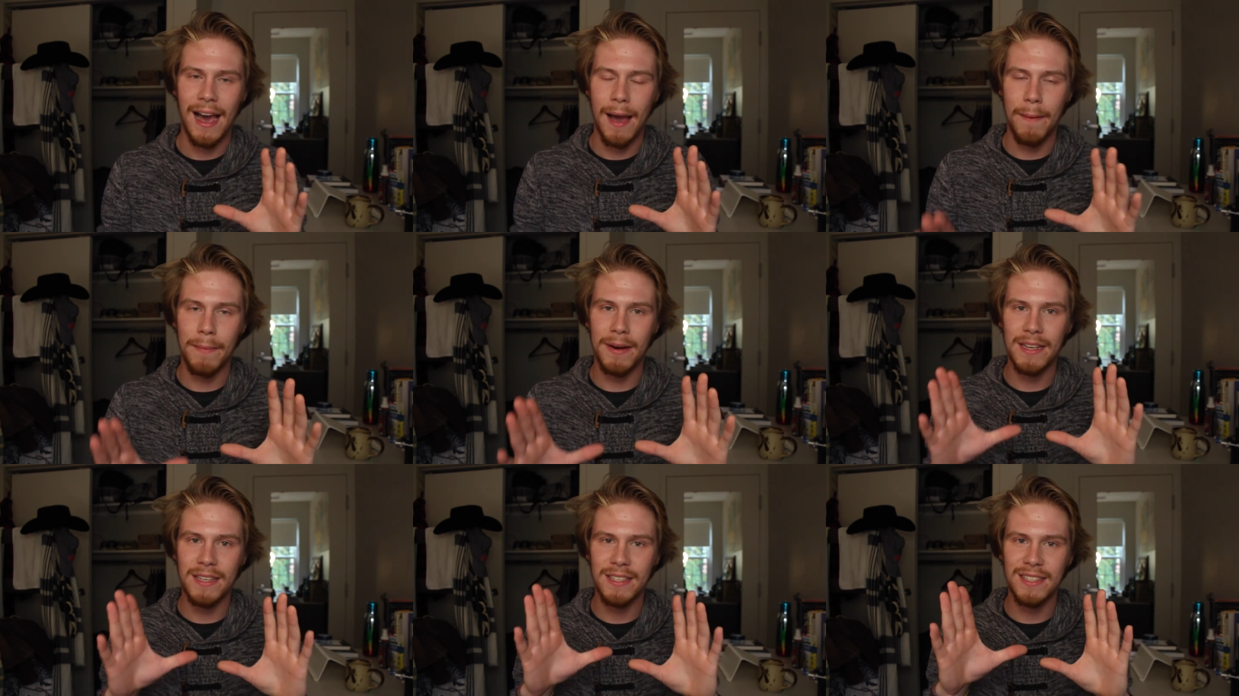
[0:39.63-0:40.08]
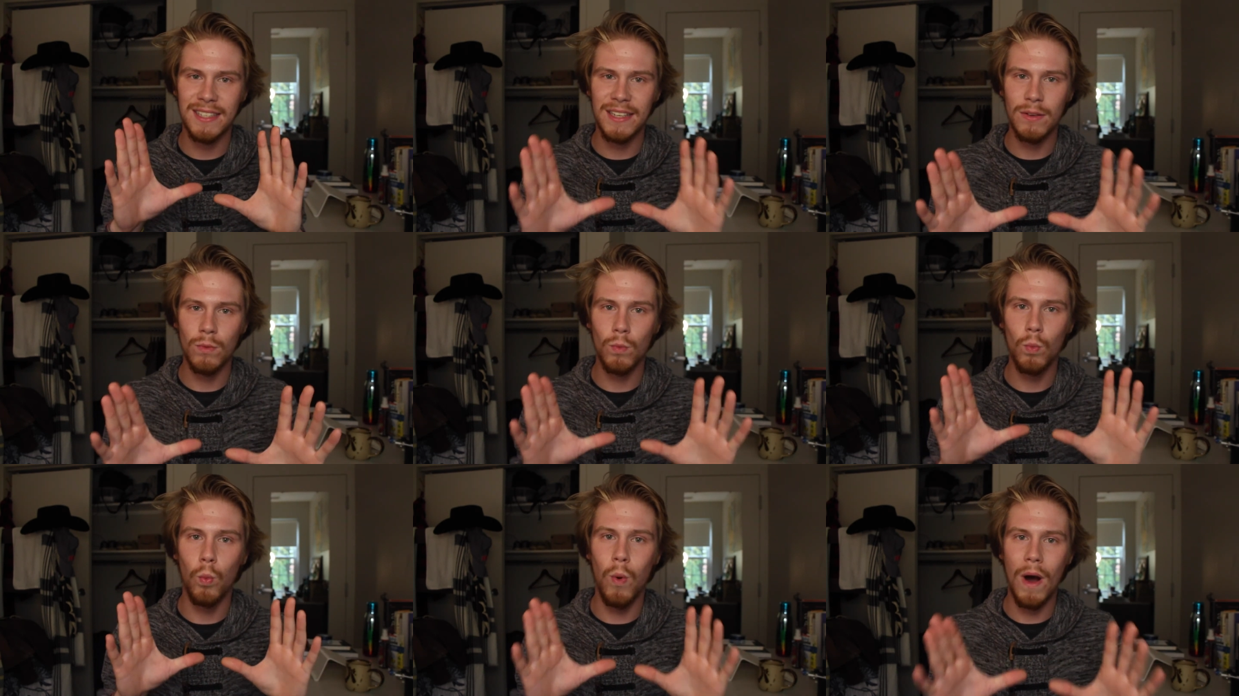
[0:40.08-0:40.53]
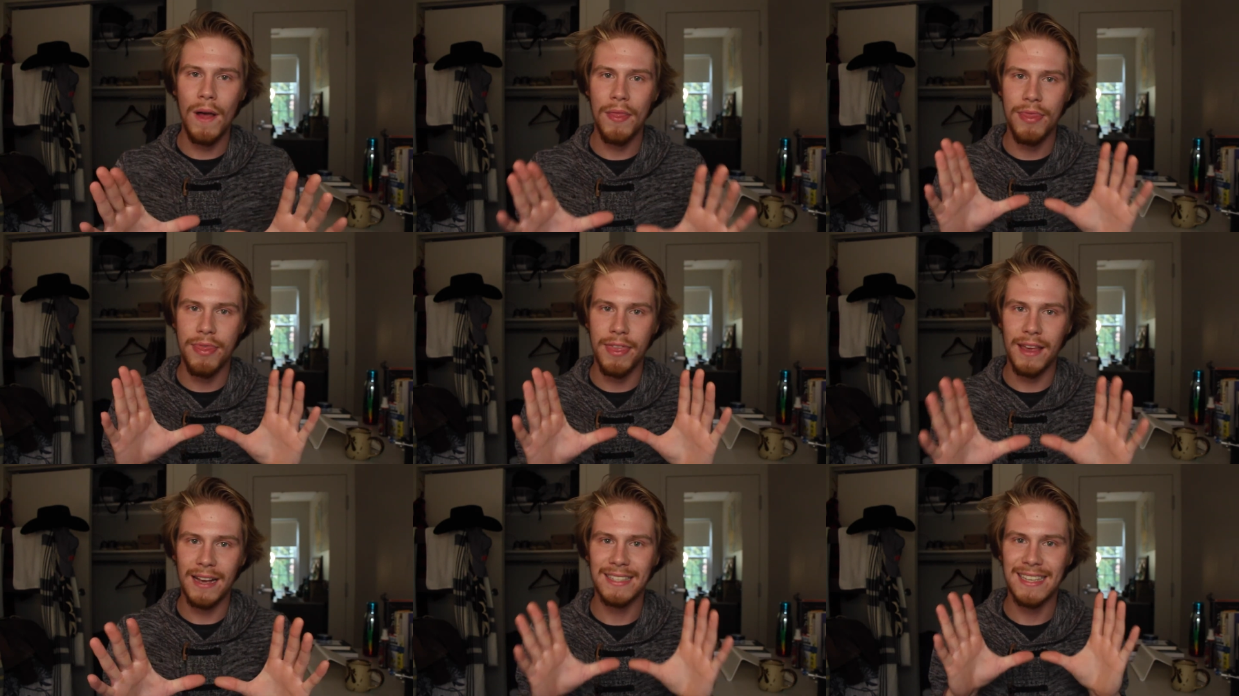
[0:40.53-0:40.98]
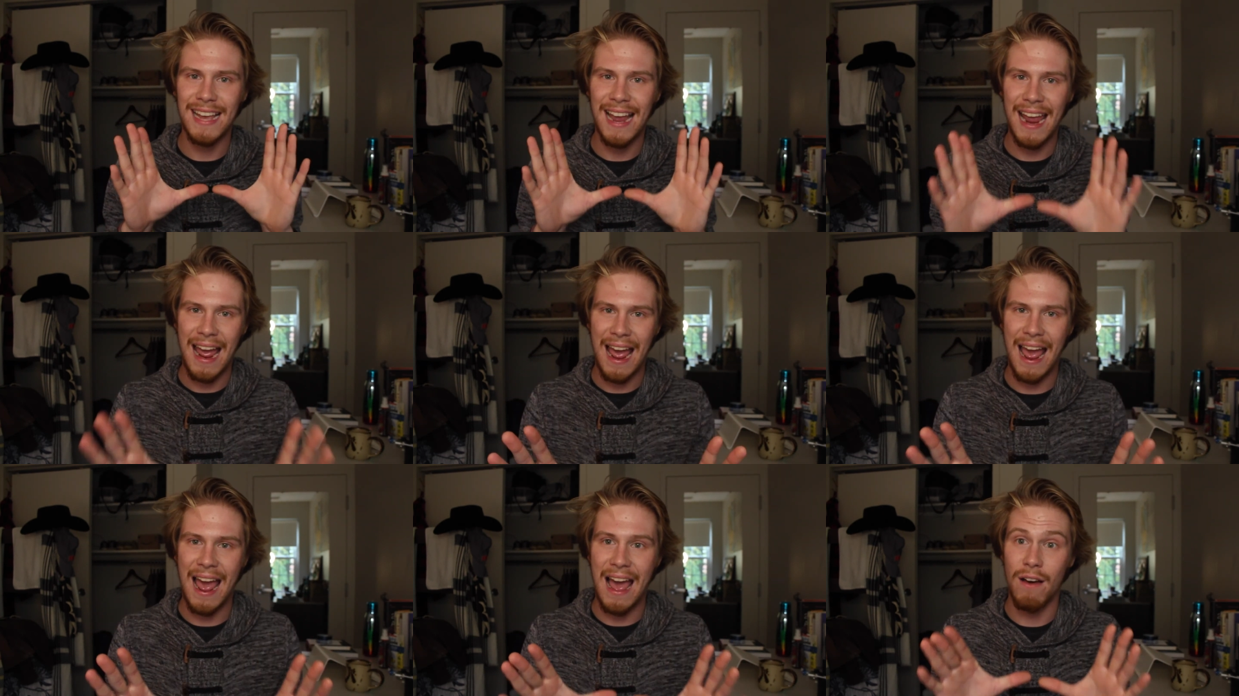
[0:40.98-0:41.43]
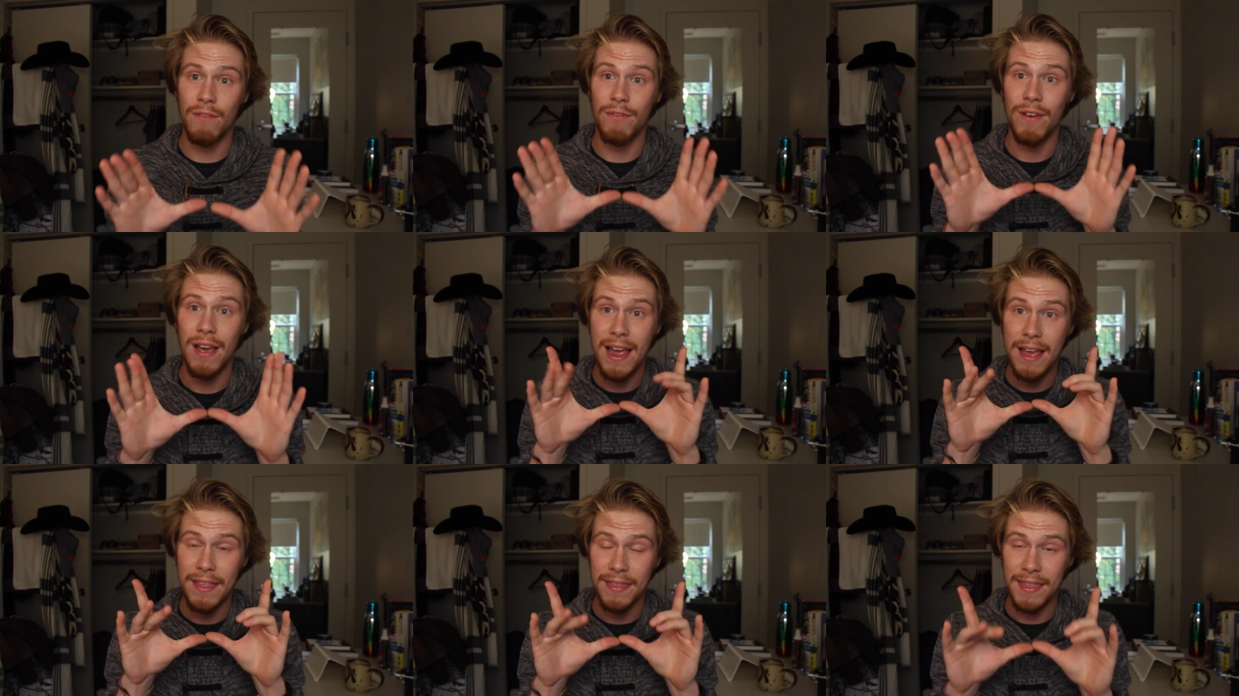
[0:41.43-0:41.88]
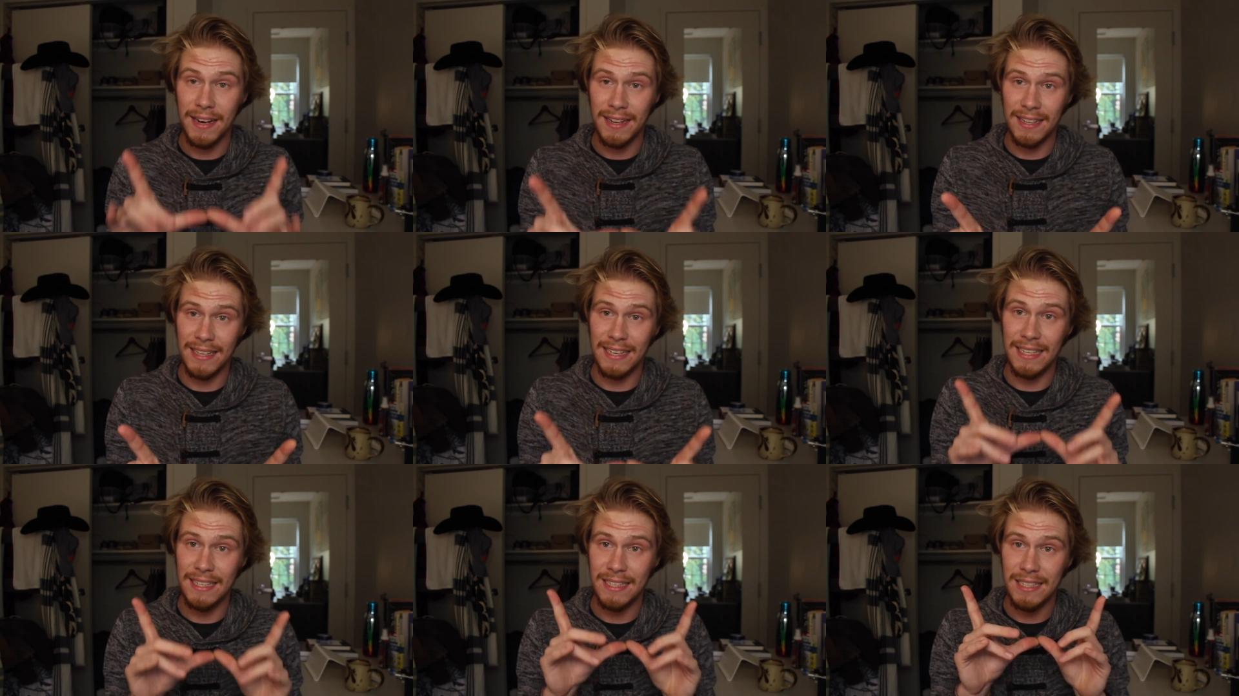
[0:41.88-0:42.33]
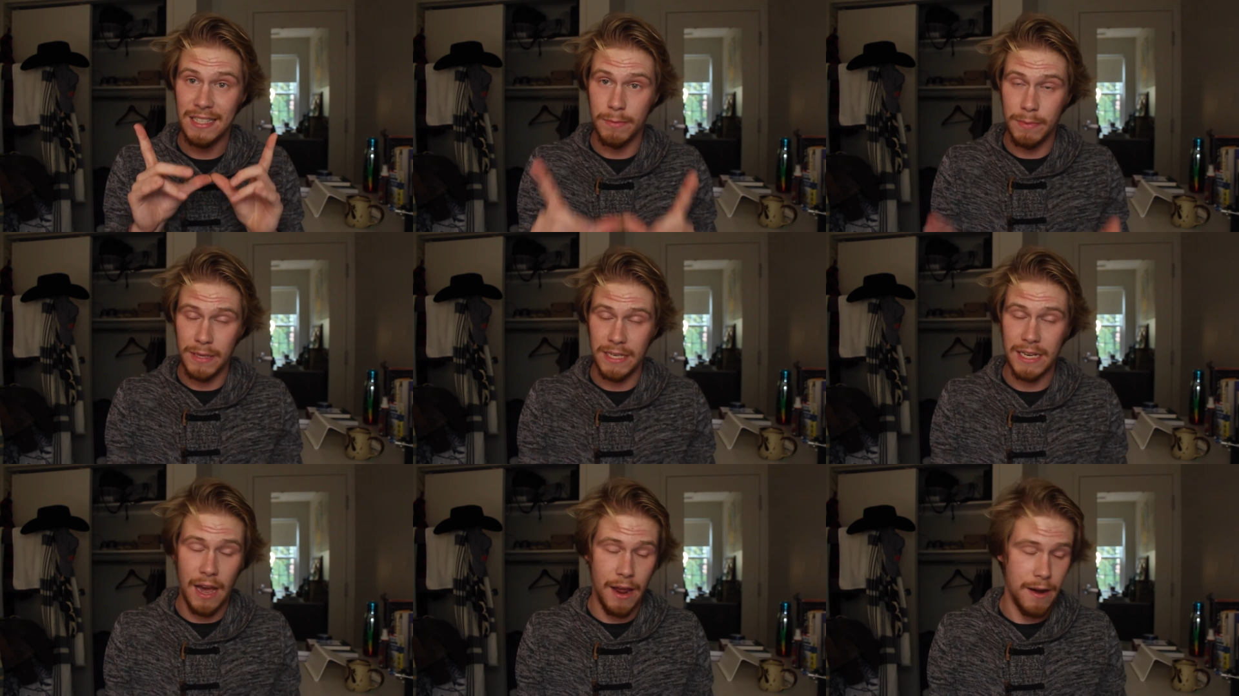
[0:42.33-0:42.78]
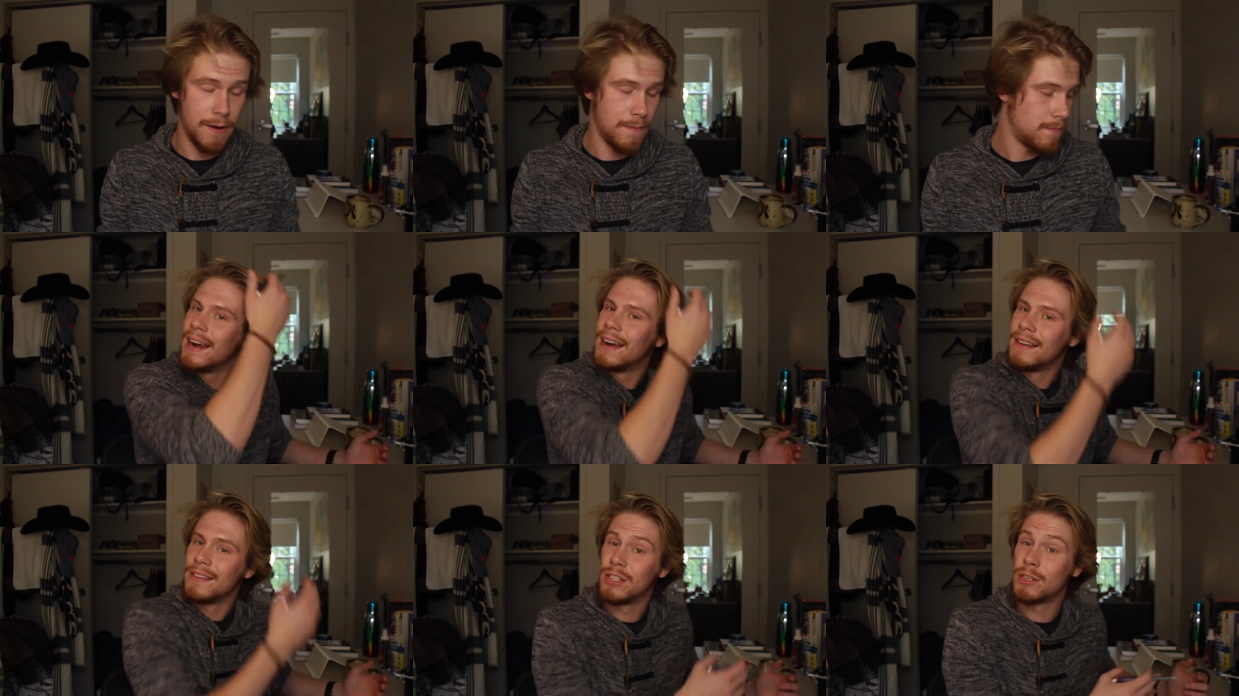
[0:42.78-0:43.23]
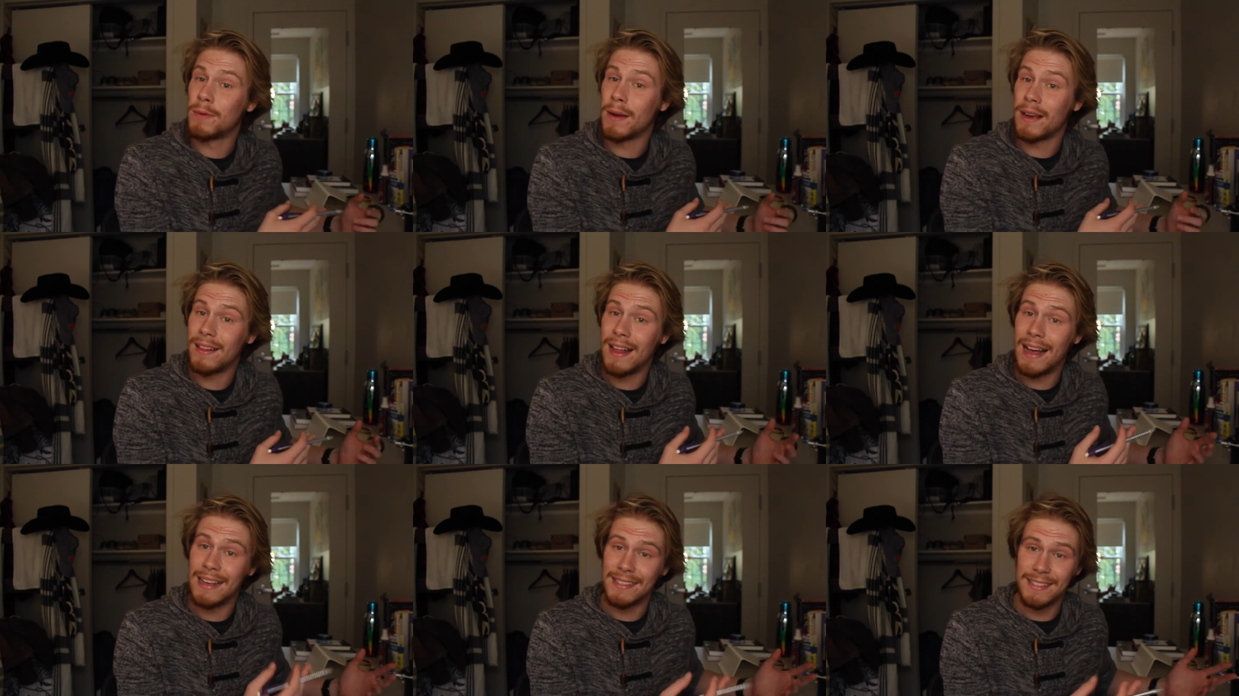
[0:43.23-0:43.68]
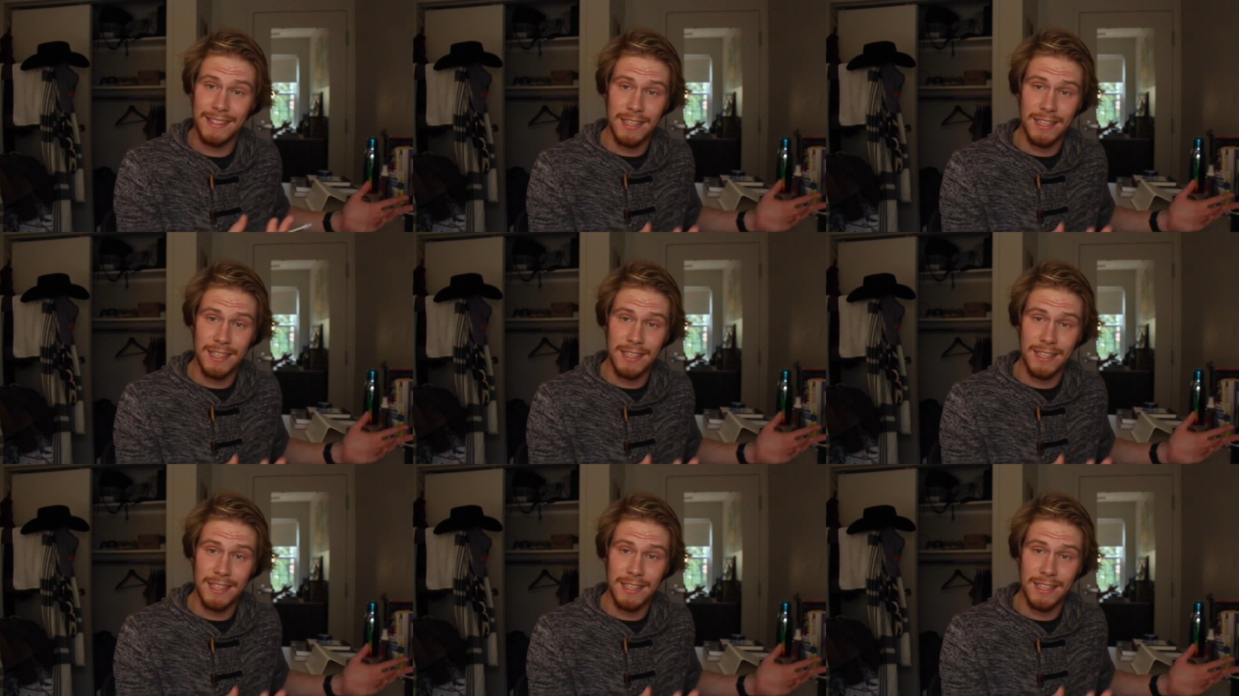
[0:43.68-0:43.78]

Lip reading: I'm gonna see what things I have that need to be done. These are my classes,